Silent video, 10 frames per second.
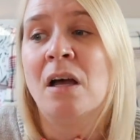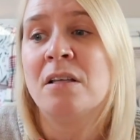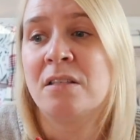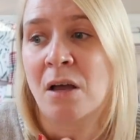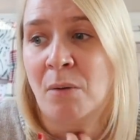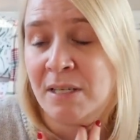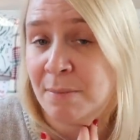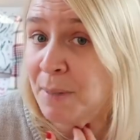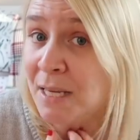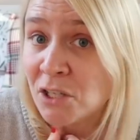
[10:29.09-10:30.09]
So I
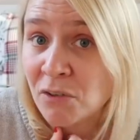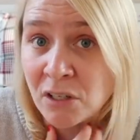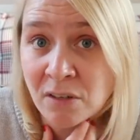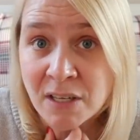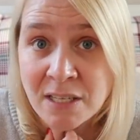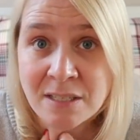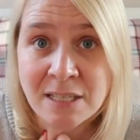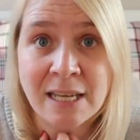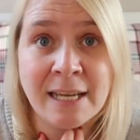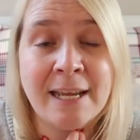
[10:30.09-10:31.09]
did media at
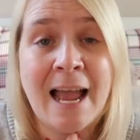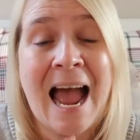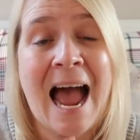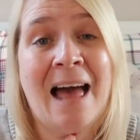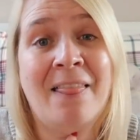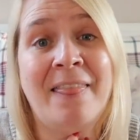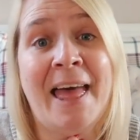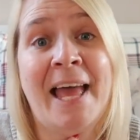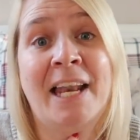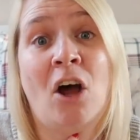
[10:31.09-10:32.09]
university and
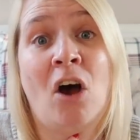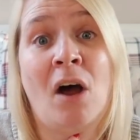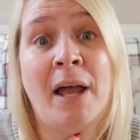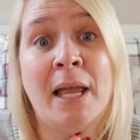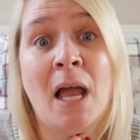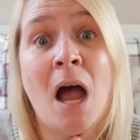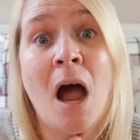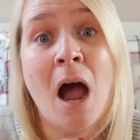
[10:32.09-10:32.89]
then I